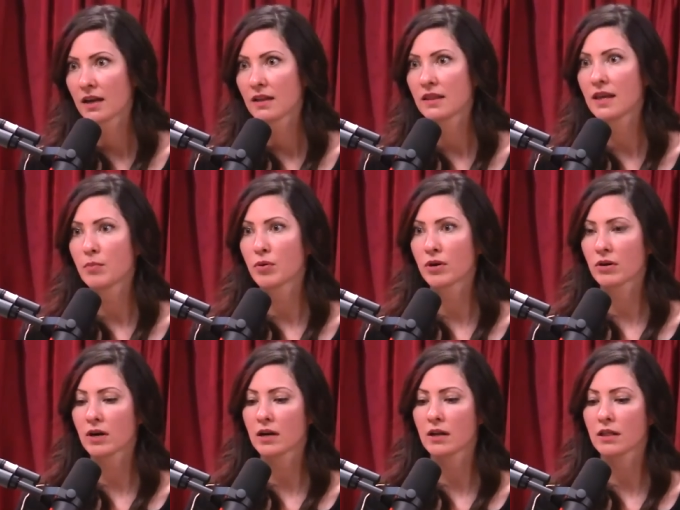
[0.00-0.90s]
They put
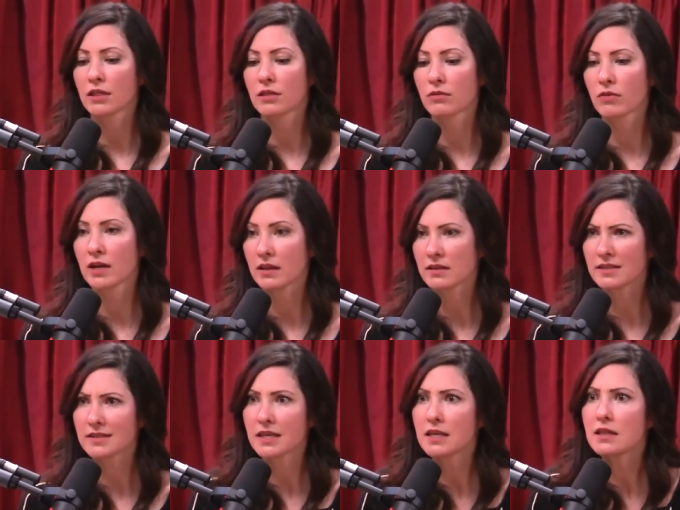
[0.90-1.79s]
her on a three.
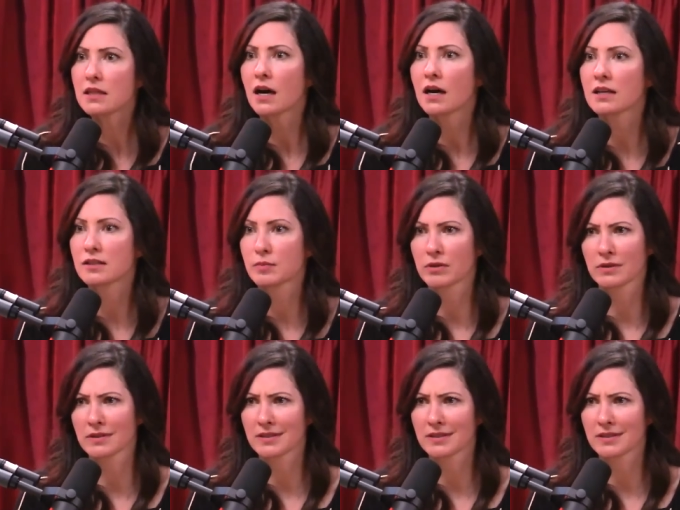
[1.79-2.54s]
This is in the hospital.